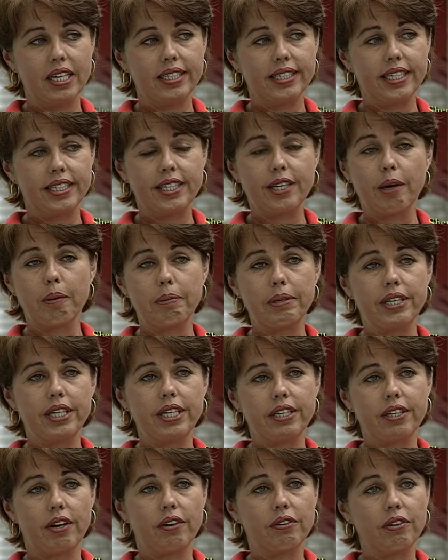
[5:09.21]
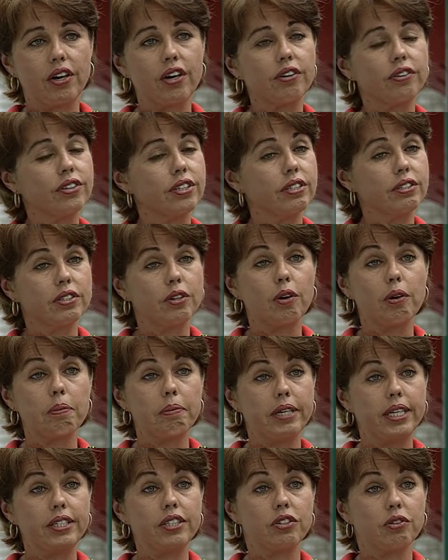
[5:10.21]
that they'll be here on earth is going to
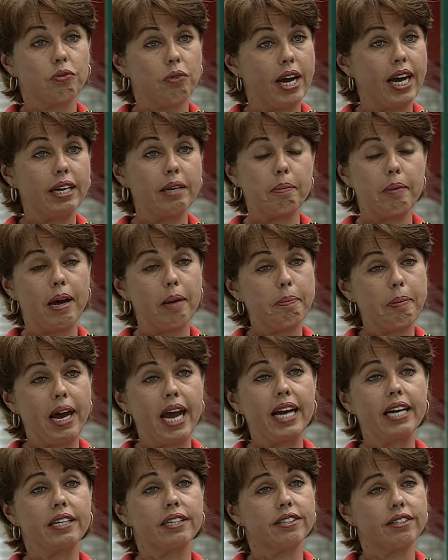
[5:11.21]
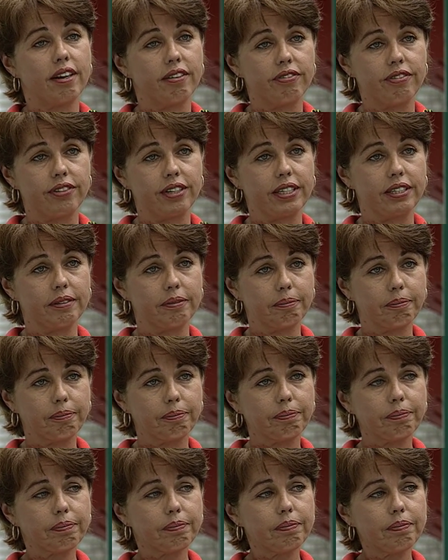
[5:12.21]
be surrounded by pain and suffering.
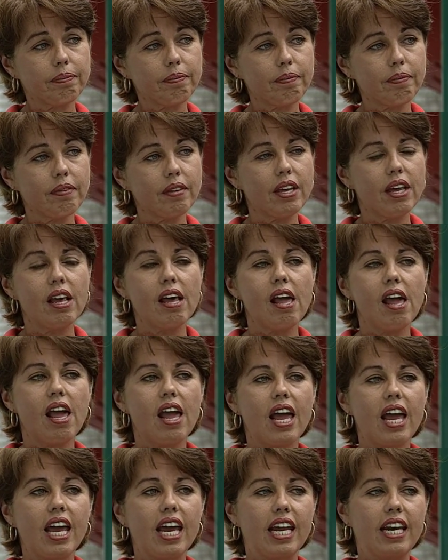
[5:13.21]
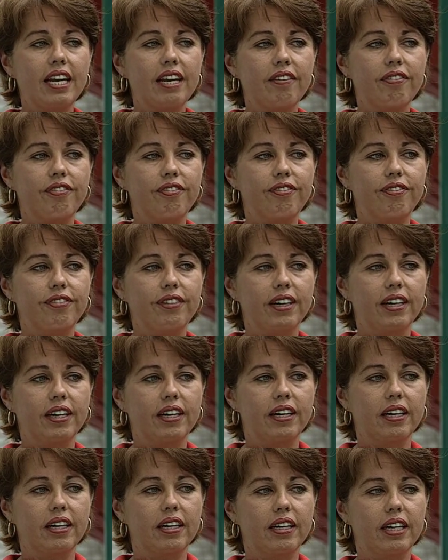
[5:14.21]
And if,
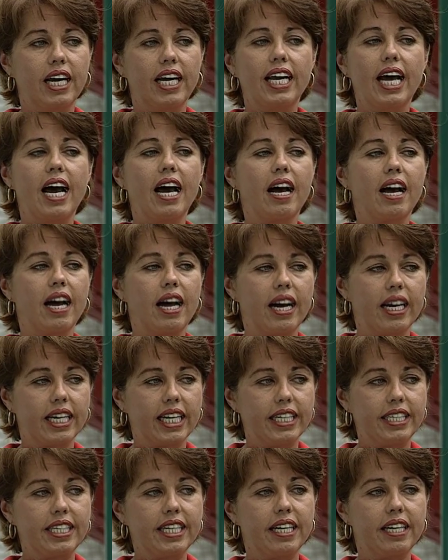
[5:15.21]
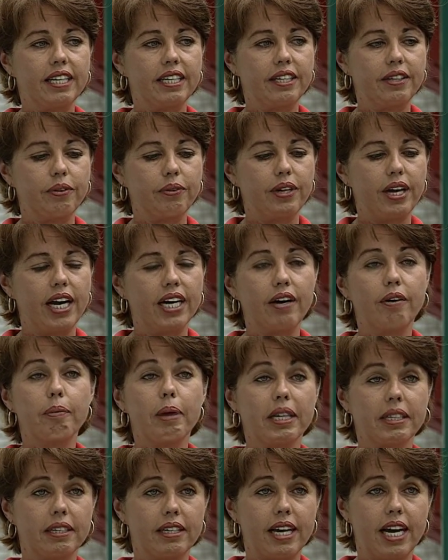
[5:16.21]
uh, and I, I can tell you, when I go
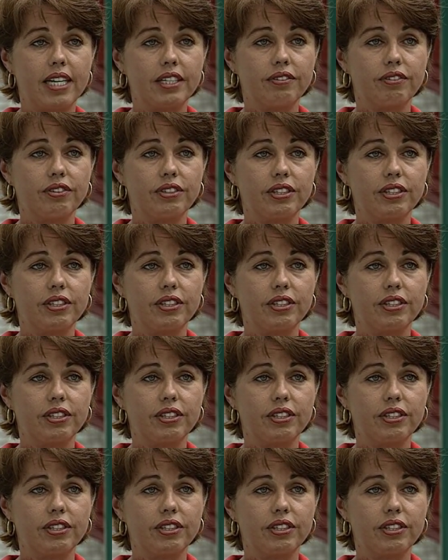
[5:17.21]
back to Nashville,